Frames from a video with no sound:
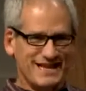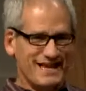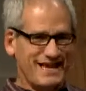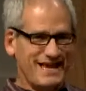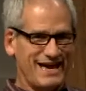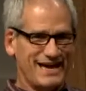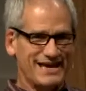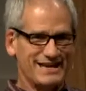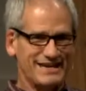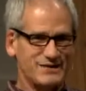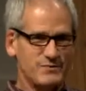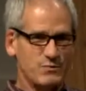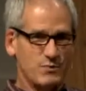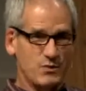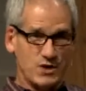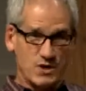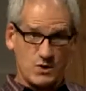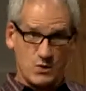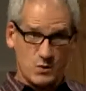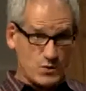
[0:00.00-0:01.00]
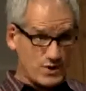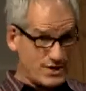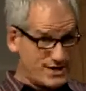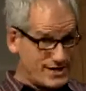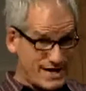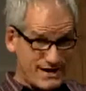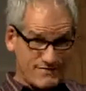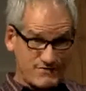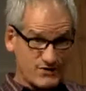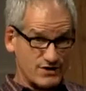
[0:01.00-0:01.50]
and we're, we're
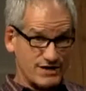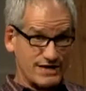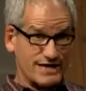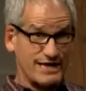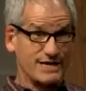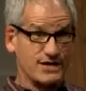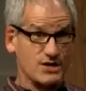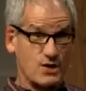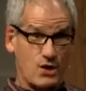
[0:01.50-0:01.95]
never going to get it